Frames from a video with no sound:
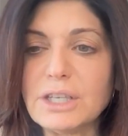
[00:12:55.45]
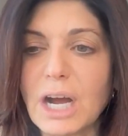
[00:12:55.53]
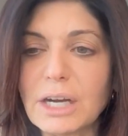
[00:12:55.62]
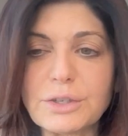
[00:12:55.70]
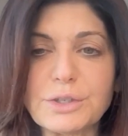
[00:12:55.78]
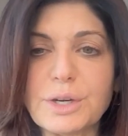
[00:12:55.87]

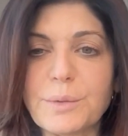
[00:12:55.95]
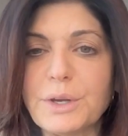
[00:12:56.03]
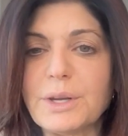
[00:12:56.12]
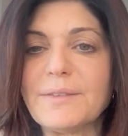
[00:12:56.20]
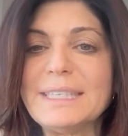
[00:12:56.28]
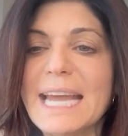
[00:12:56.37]
doctors there where
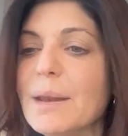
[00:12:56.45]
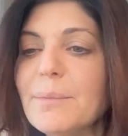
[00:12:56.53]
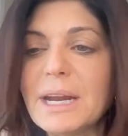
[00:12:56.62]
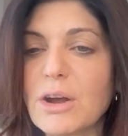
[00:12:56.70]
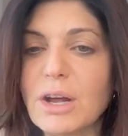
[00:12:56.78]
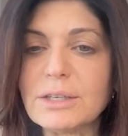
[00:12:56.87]
you can have a
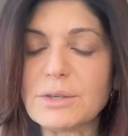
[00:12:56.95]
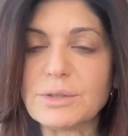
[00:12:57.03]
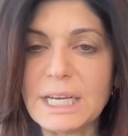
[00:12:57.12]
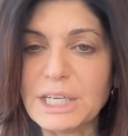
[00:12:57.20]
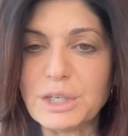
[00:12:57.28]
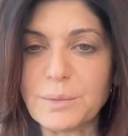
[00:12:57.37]
10-minute
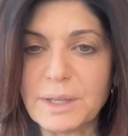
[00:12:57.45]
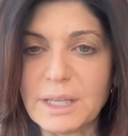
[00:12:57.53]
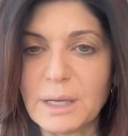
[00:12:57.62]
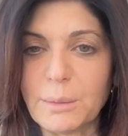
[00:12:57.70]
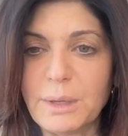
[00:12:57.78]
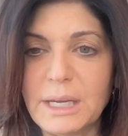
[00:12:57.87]
consultation with
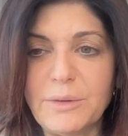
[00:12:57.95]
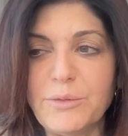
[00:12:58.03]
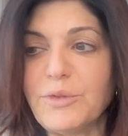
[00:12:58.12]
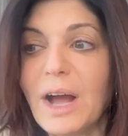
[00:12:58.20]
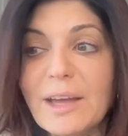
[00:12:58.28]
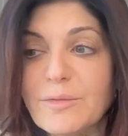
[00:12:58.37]
them in
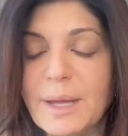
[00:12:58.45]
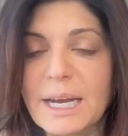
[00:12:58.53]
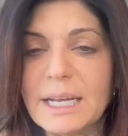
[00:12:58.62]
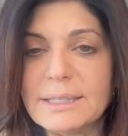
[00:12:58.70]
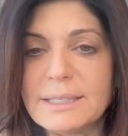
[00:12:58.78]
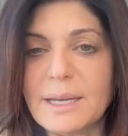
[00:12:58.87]
5
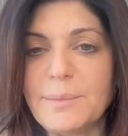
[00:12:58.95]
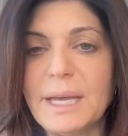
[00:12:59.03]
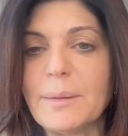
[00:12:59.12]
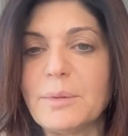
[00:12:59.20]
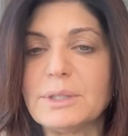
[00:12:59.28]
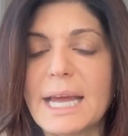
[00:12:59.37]
minutes and be
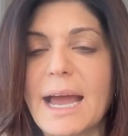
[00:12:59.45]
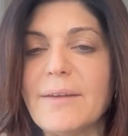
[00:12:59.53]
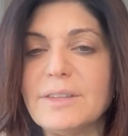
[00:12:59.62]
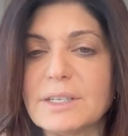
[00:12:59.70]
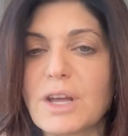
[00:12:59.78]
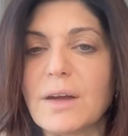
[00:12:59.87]
able to
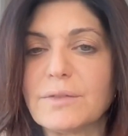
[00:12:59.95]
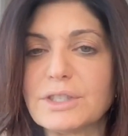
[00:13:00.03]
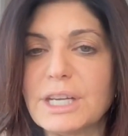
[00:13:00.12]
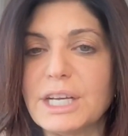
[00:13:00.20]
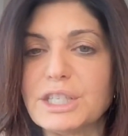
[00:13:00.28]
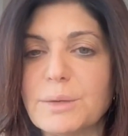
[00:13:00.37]
have this
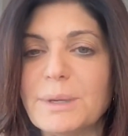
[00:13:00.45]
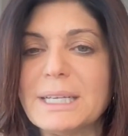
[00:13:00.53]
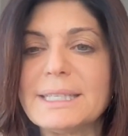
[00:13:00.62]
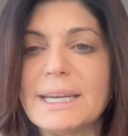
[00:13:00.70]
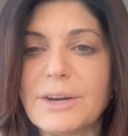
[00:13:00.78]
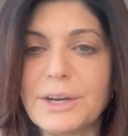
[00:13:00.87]
conversation
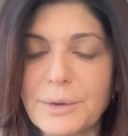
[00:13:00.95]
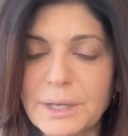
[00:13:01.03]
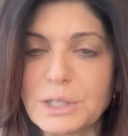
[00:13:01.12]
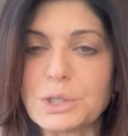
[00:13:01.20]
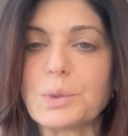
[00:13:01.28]
because they're hearing the